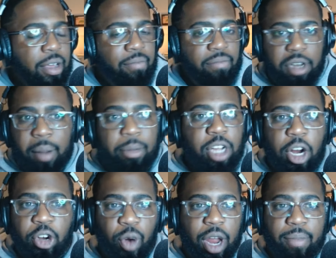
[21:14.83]
The numbers
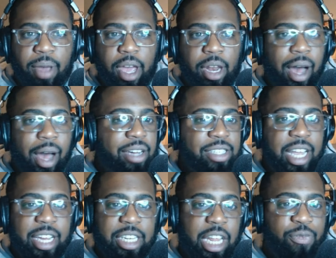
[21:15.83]
aren't great, man. Ohio
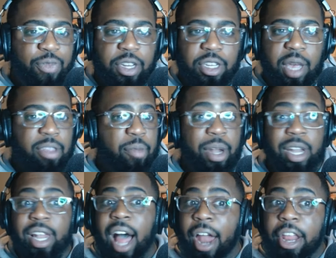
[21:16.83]
State's defense gives up a
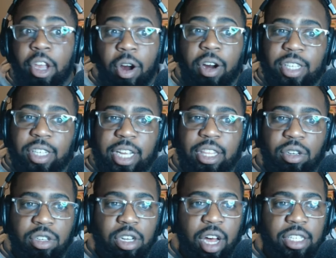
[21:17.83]
lot of yards in
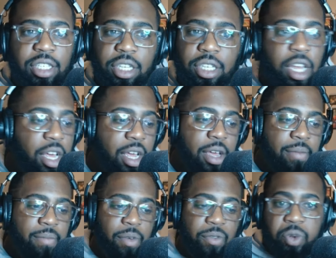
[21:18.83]
those losses.
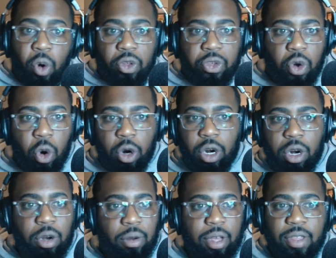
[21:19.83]
Fourth
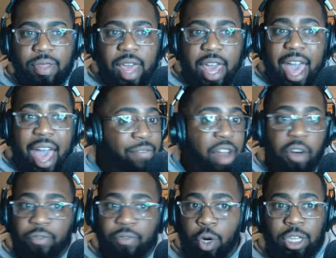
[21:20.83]
quarter, they have
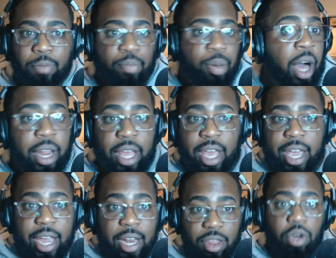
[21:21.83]
not forced a punt
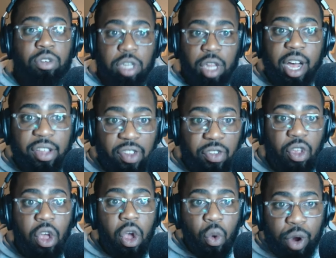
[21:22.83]
in those losses
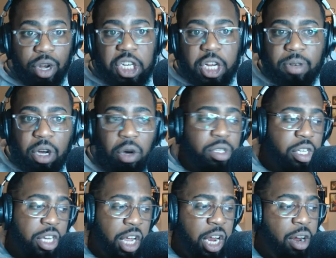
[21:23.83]
when Jim Knowles
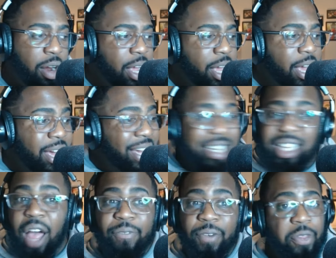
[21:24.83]
is here. It's
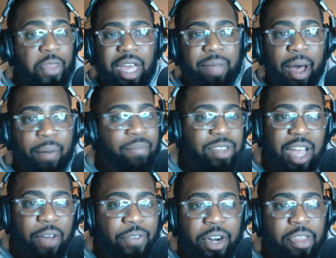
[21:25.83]
not fun to think about. It's
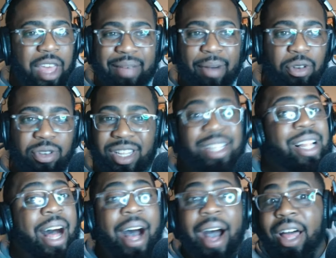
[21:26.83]
not fun to think about. There was a
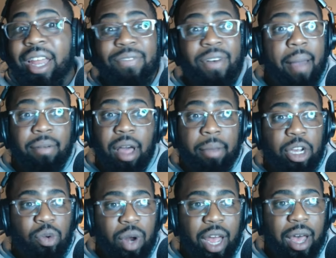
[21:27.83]
lot of hype coming
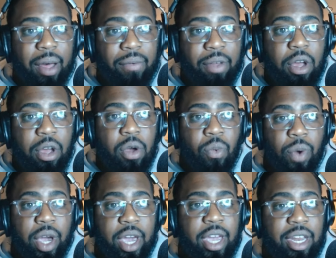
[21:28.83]
around
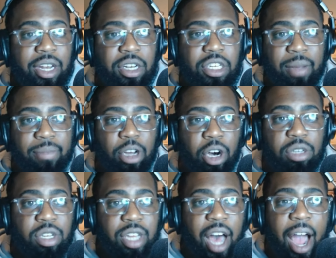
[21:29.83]
when Jim Knowles
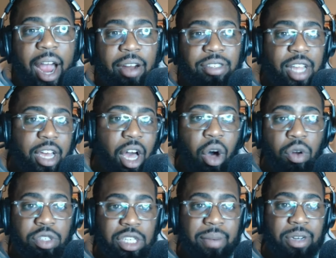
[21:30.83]
was hired, saying, oh,
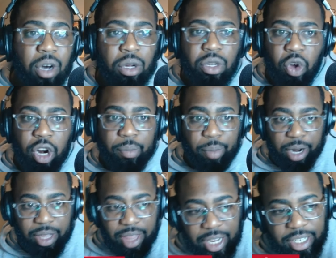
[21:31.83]
Jim Knowles is going to
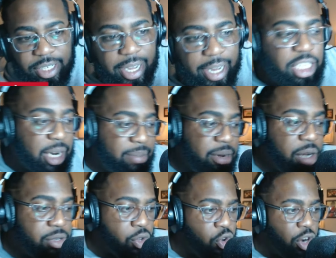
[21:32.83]
bring this in, Jim
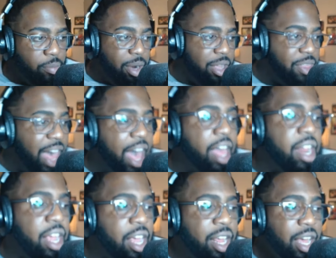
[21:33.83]
Knowles is going to bring that
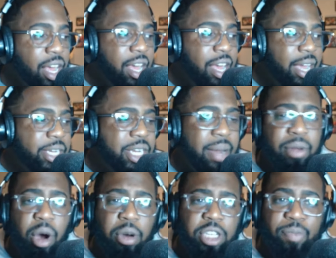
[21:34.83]
in. And Jim
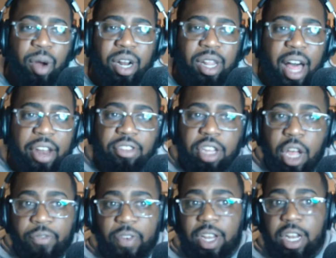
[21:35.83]
Knowles has brought a lot of
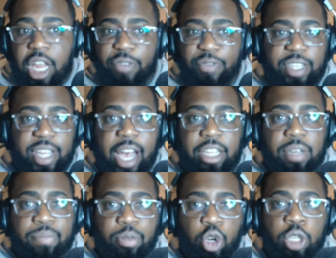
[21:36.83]
stuff in. The defense has
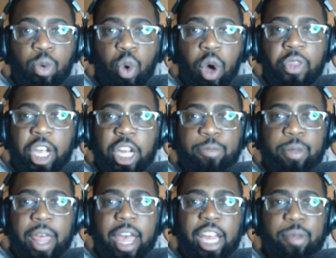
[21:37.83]
improved. But one thing that
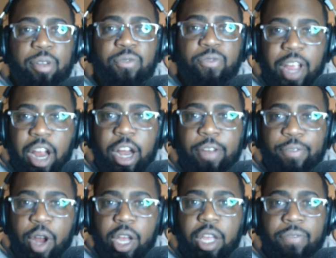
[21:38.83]
has been very,
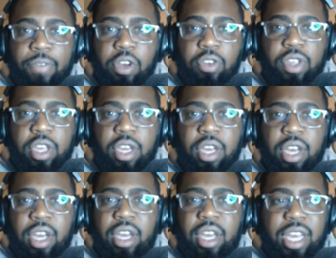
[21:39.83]
very confusing
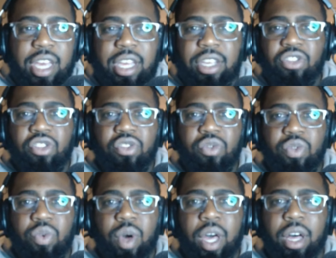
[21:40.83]
is,
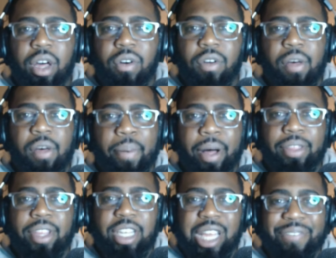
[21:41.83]
well,
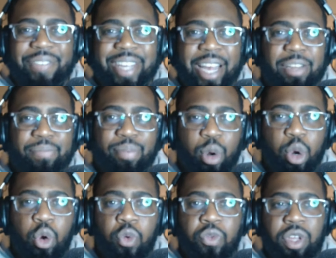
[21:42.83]
the defense has
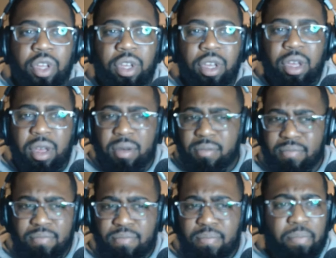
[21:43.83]
improved,
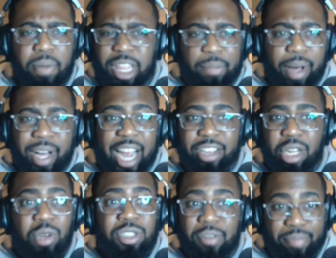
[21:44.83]
but the Buckeyes are
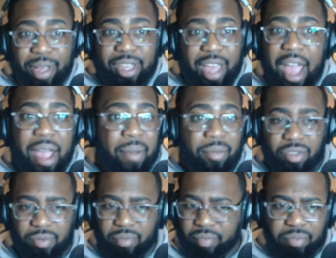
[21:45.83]
losing big games.
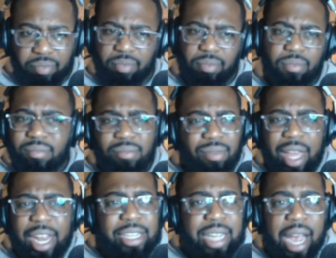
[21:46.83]

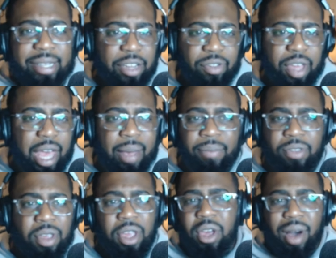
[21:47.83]
And at times, these are games
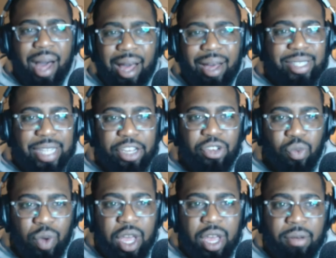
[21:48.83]
Ohio State should
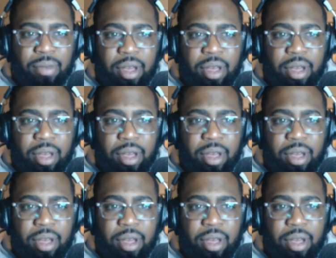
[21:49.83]
win.